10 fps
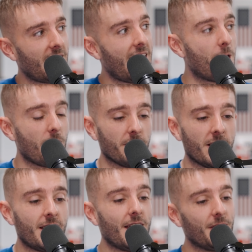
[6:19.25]

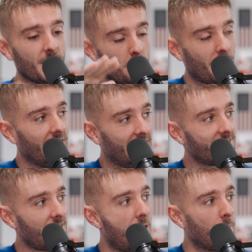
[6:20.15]
However, they're completely
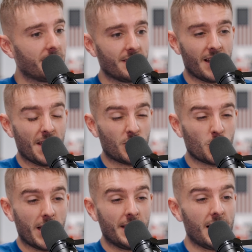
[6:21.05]
slammed, like the
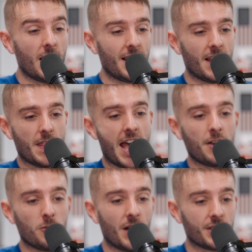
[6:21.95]
to- in like the
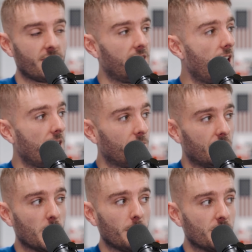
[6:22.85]
handlebars are in line with the
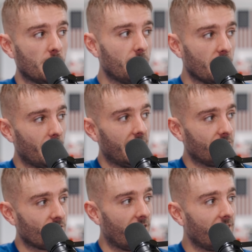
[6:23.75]
top tube, completely
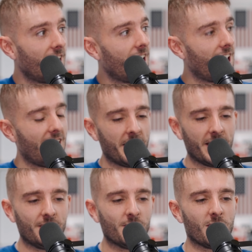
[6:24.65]
straight, and
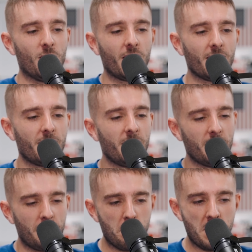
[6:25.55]
it just look
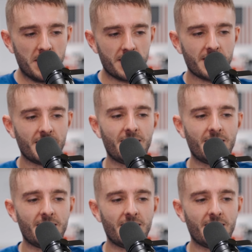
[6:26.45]
mint.